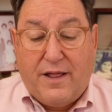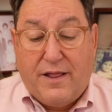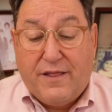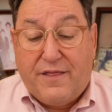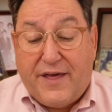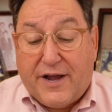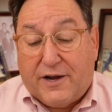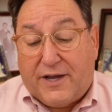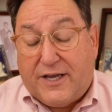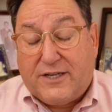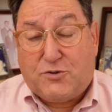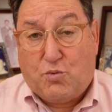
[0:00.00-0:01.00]
There
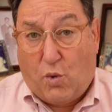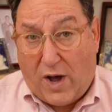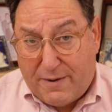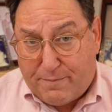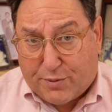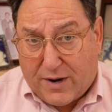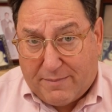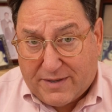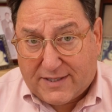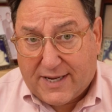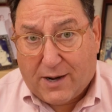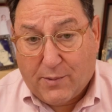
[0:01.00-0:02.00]
is one
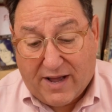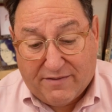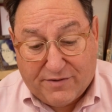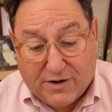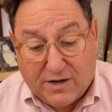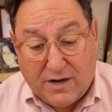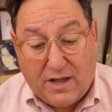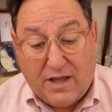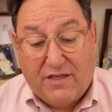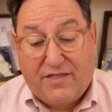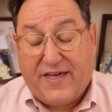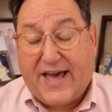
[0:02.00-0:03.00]
premise, however,
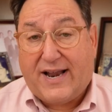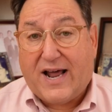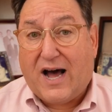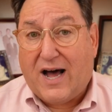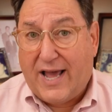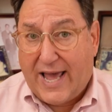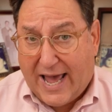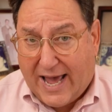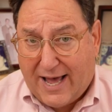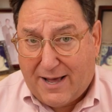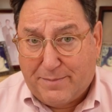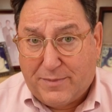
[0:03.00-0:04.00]
that I
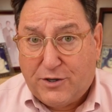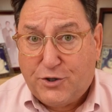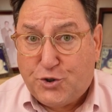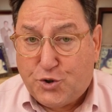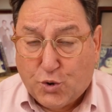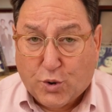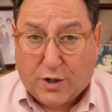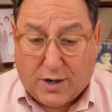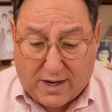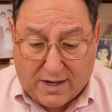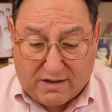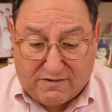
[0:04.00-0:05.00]
am sure
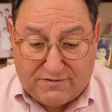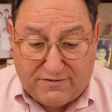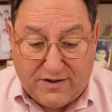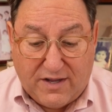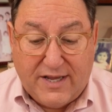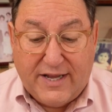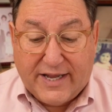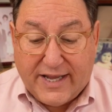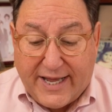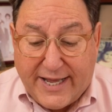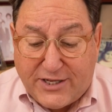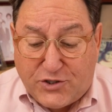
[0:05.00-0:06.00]
of.
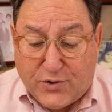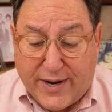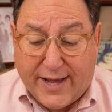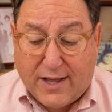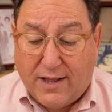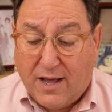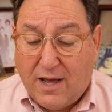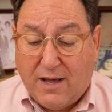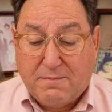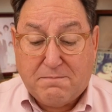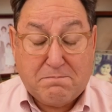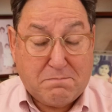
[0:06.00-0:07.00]
Israel
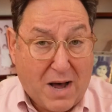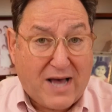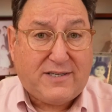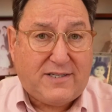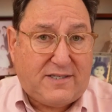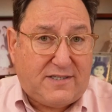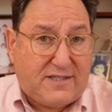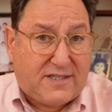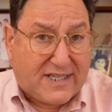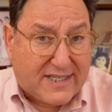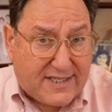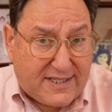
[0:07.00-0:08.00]
must
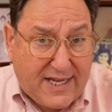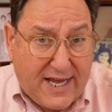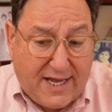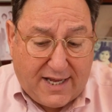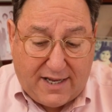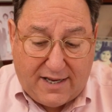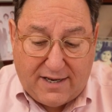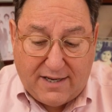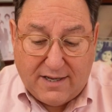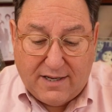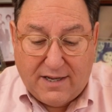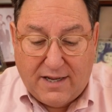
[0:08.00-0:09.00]
succeed
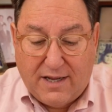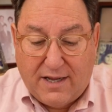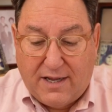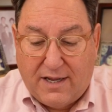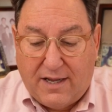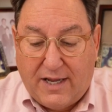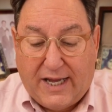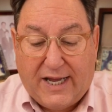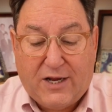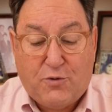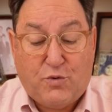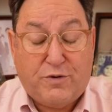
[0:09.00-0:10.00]

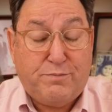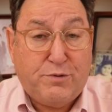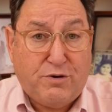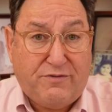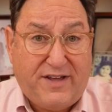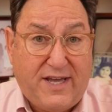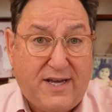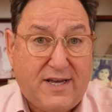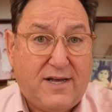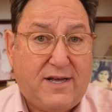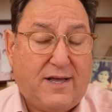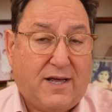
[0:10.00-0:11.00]
in removing
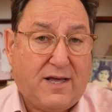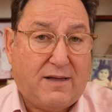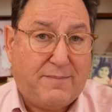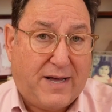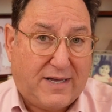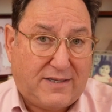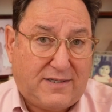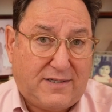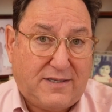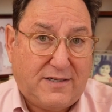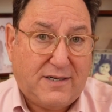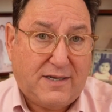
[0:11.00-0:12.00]

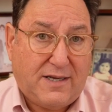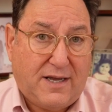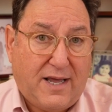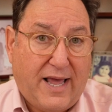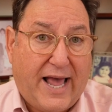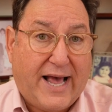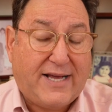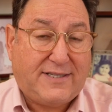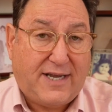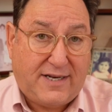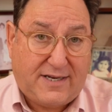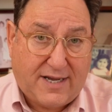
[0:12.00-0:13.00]
Hamas as
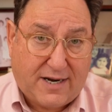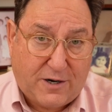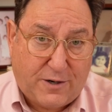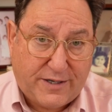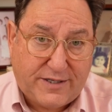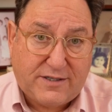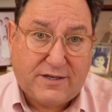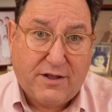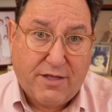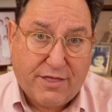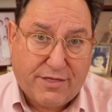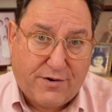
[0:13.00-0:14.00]
a terrorist
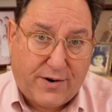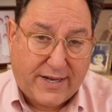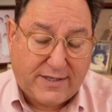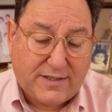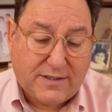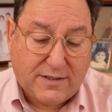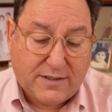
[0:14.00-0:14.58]
threat.